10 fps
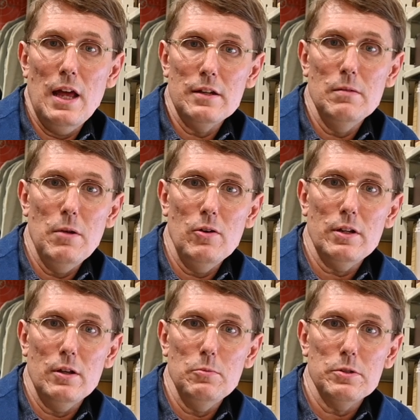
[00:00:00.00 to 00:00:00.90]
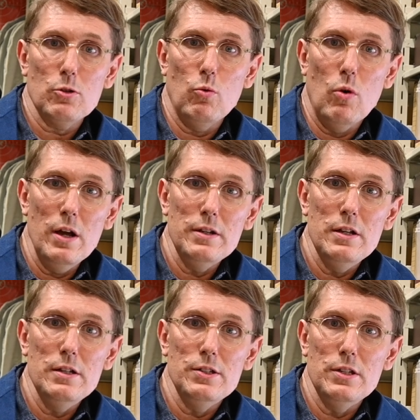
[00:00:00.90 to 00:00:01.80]
Latin America, it was quite
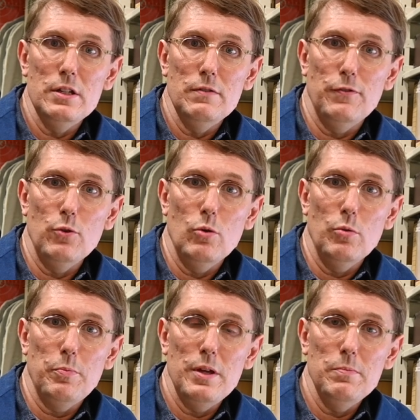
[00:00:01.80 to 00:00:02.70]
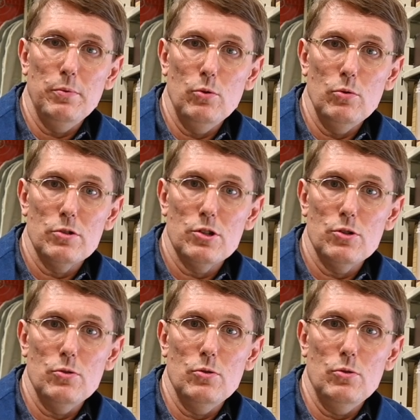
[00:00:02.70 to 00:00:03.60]
easy for people
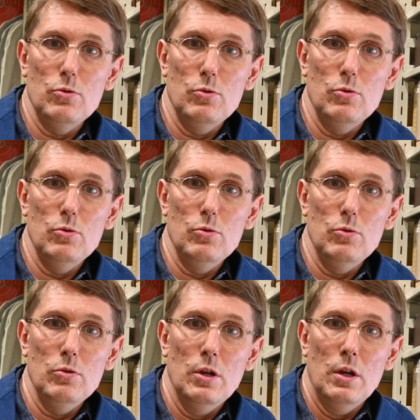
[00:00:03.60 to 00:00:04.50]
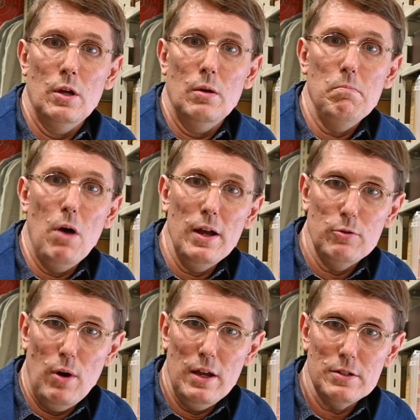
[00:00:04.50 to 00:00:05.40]
to
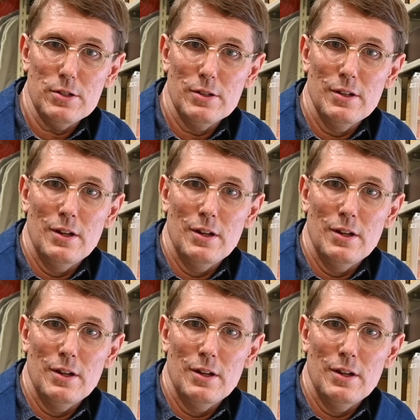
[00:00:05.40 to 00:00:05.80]
migrate,